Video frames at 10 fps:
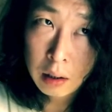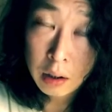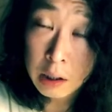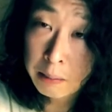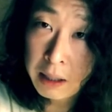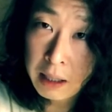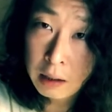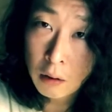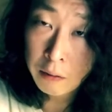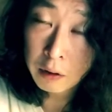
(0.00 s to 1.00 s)
the
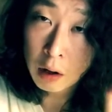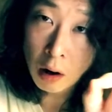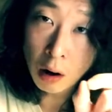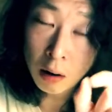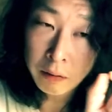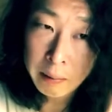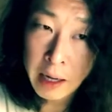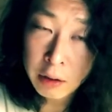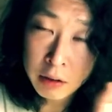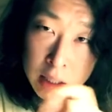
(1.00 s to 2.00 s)
speed of the car from
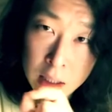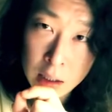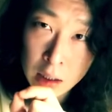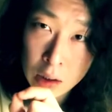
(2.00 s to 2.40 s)
A to Z.